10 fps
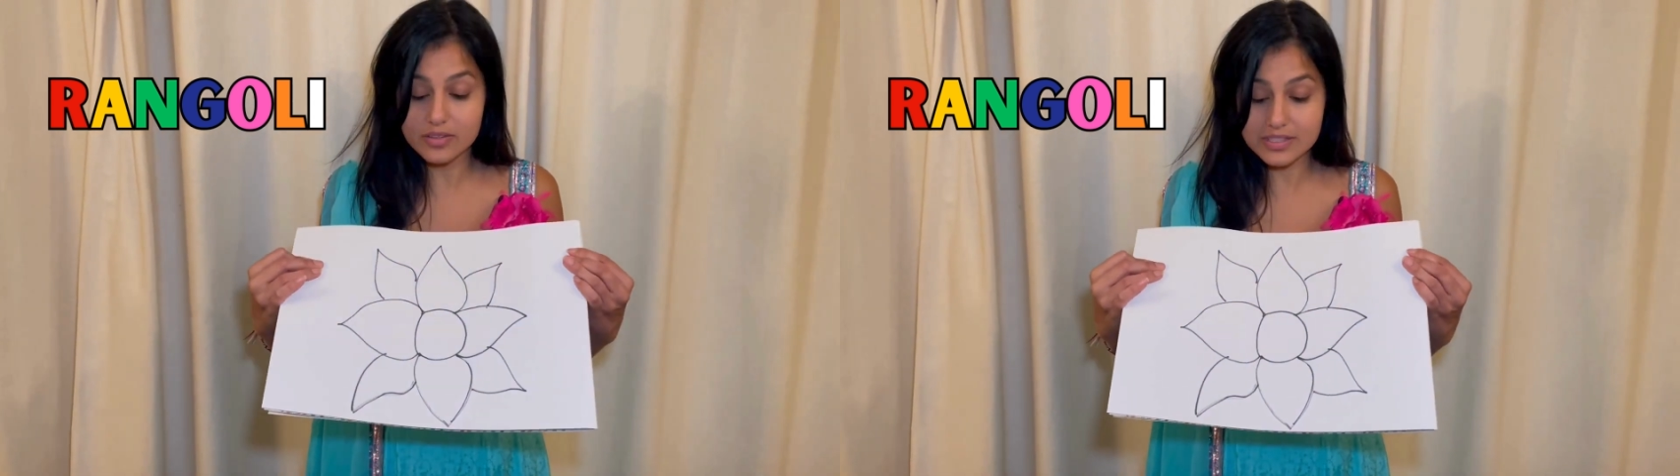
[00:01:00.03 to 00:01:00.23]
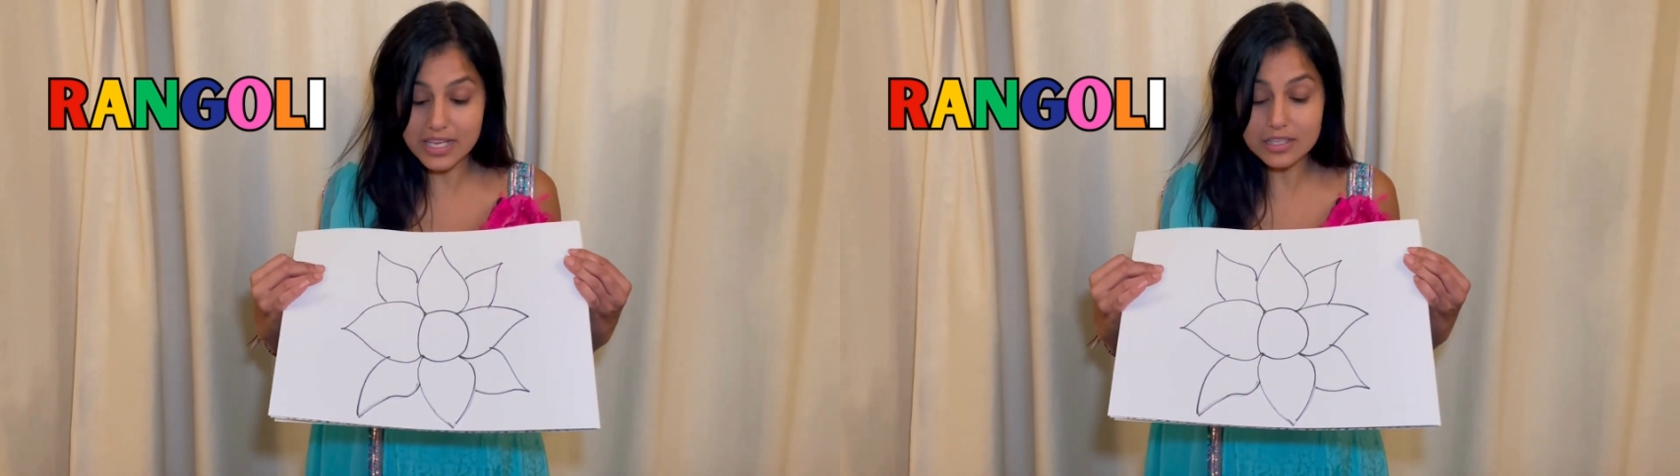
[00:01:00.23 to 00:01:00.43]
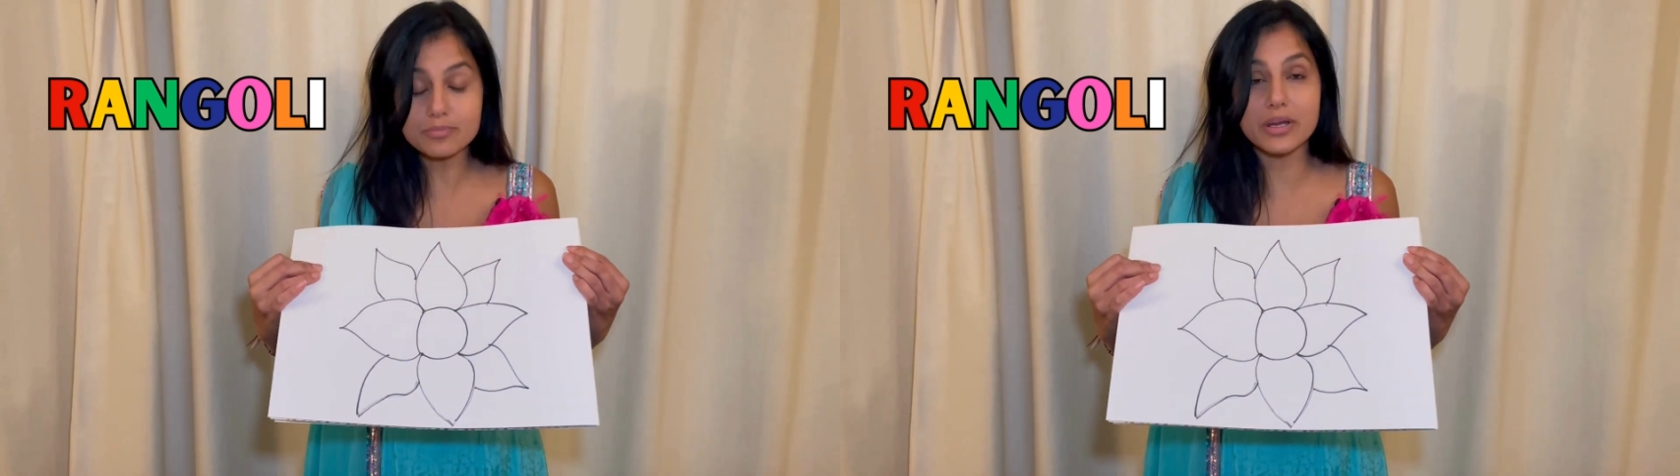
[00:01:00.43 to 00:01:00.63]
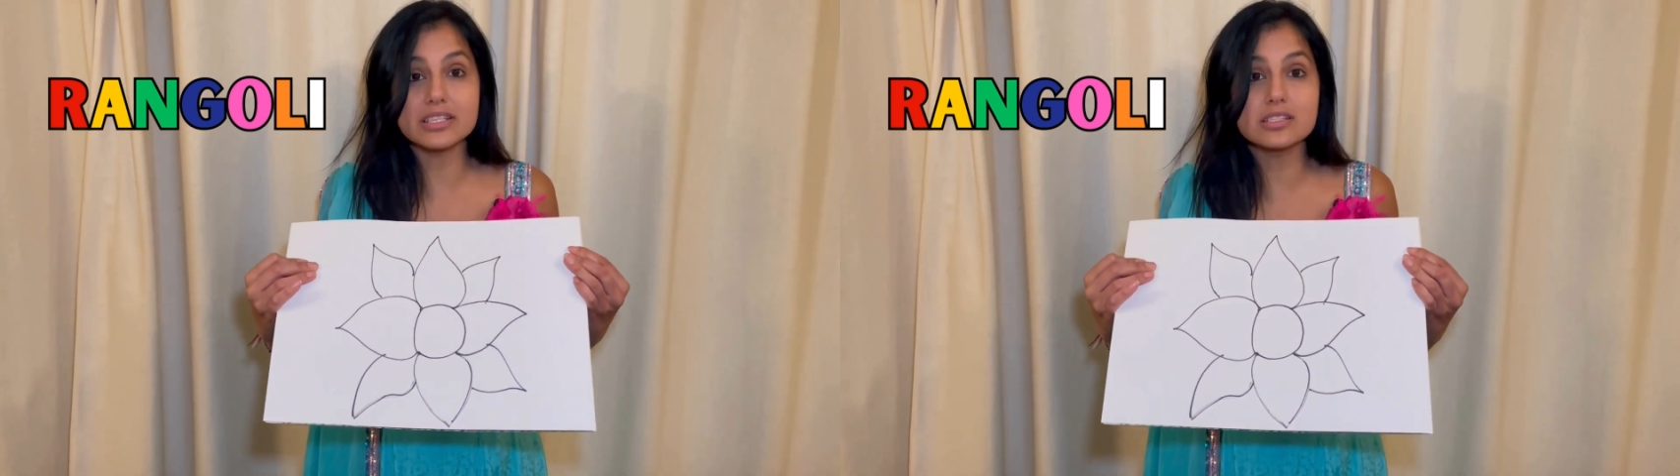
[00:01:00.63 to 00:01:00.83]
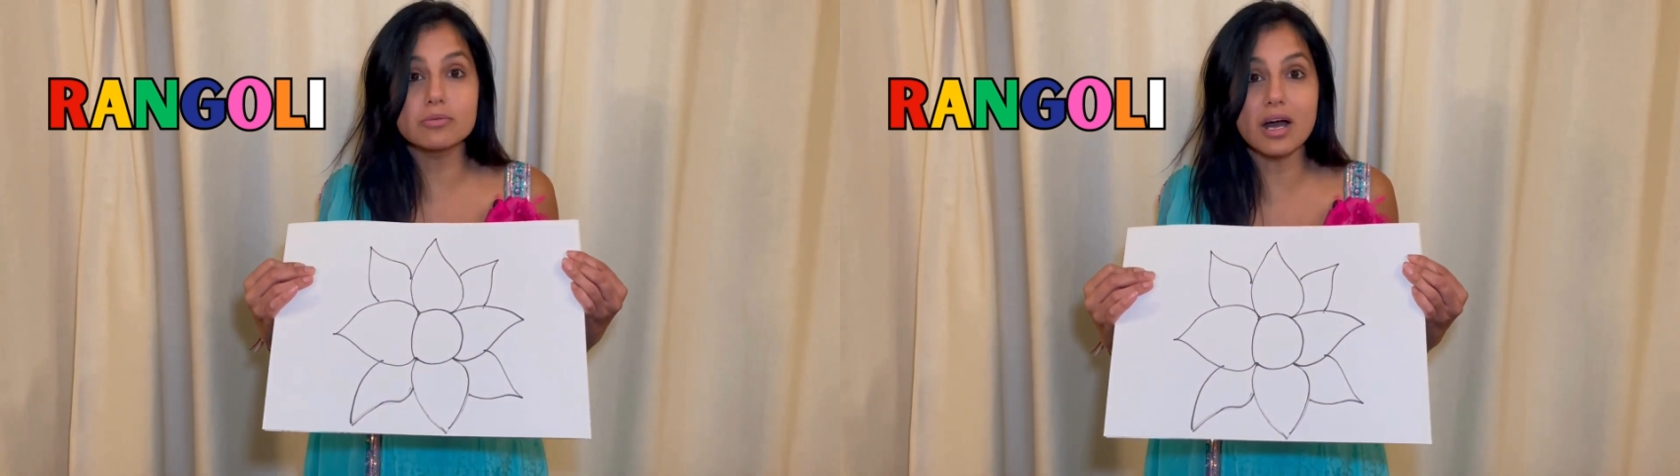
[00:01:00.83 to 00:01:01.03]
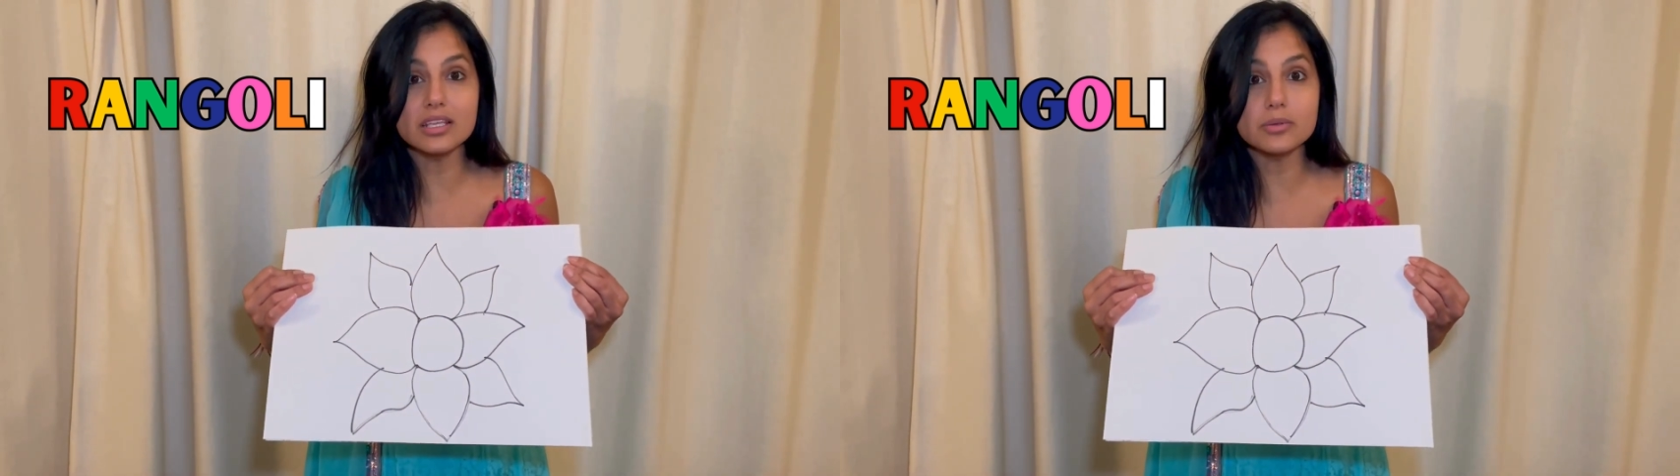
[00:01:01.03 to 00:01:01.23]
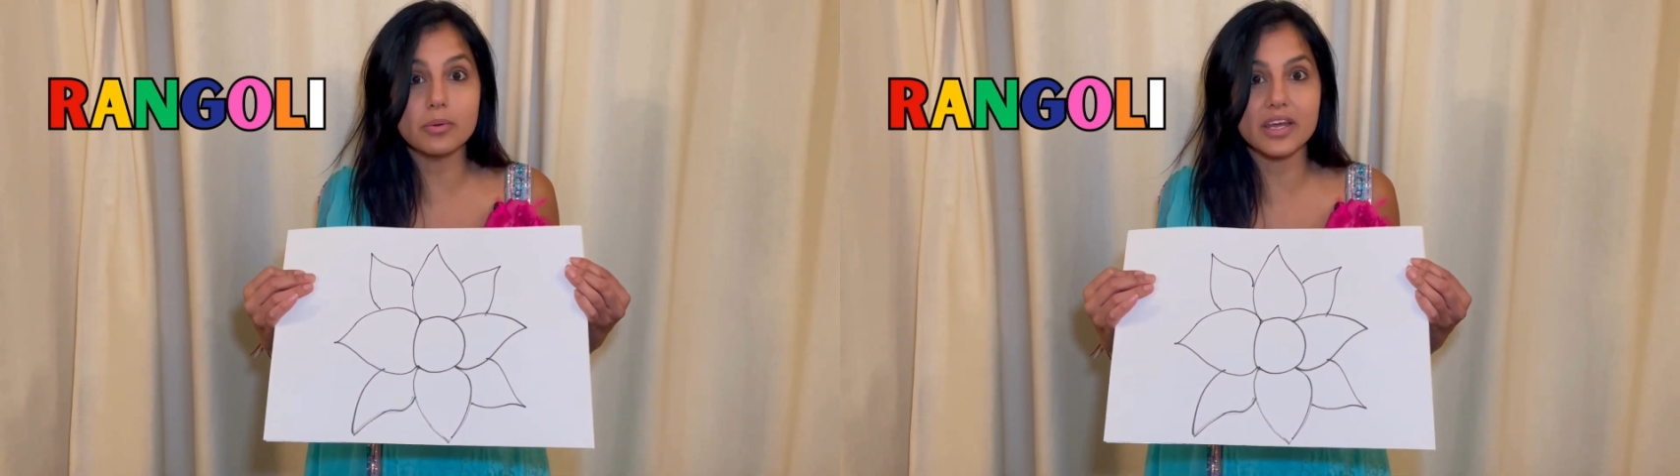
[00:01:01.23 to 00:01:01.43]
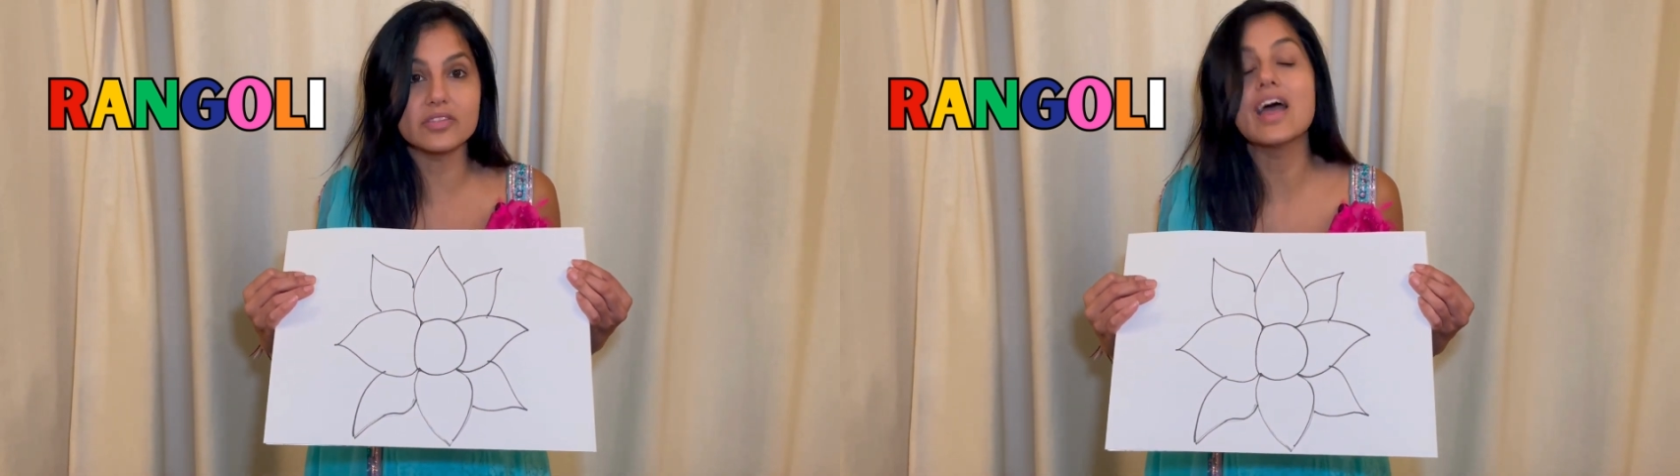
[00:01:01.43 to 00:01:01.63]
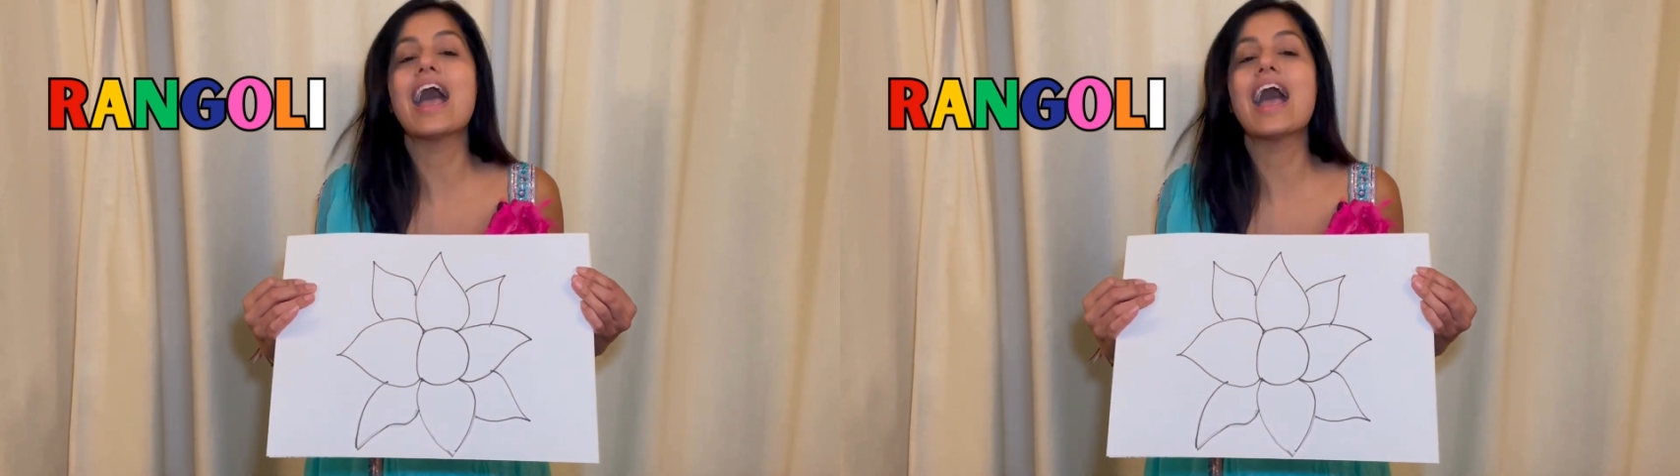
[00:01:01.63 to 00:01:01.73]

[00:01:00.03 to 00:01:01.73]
celebrate Diwali with,